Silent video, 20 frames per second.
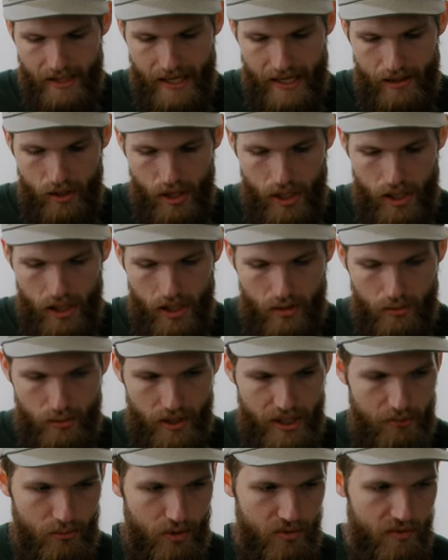now on, we're
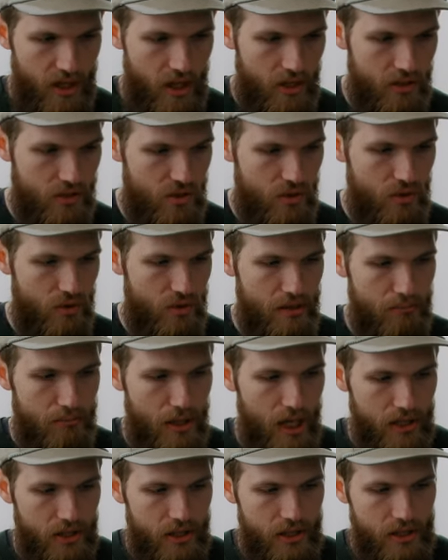gonna move on to the
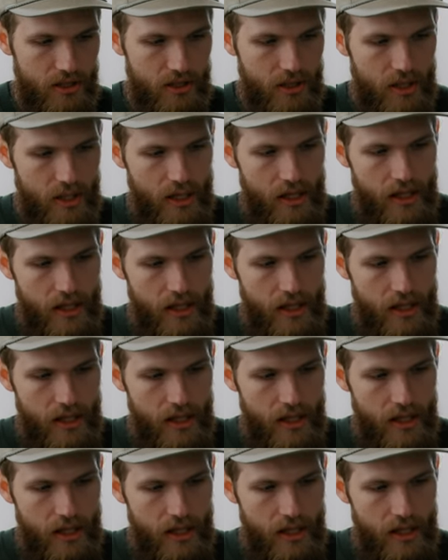monitor.